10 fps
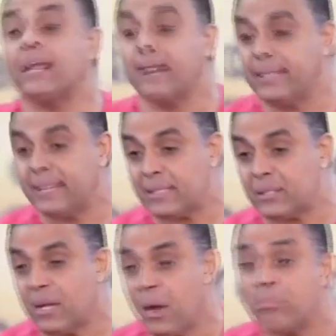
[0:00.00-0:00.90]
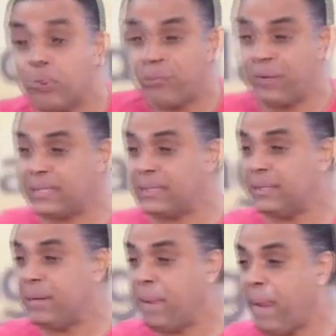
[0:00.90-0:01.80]
the greatest
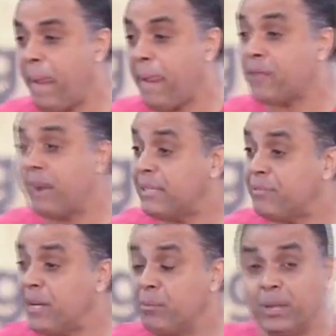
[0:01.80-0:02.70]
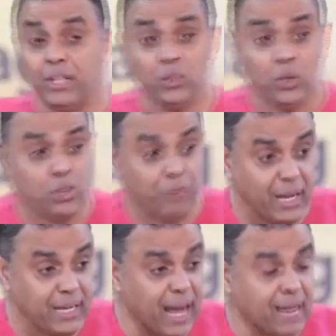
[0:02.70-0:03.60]
prophet. In fact, if anybody knows of
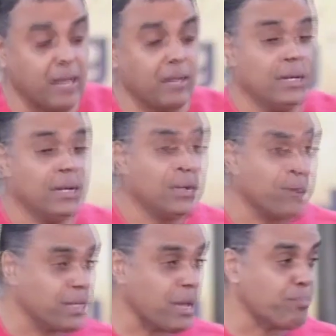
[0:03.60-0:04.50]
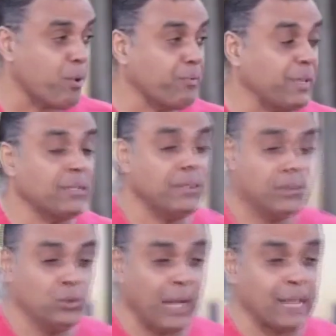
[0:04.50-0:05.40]
any other greater prophet,
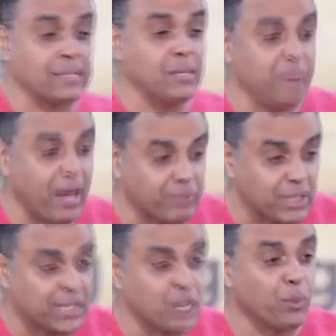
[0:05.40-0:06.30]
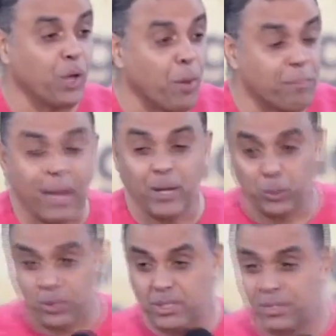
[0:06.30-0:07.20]
you can see me after church. We compare
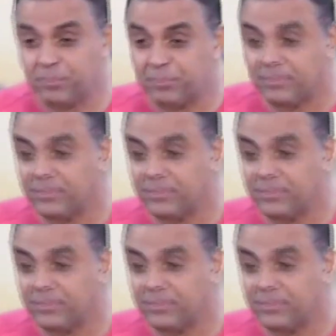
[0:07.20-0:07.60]
notes.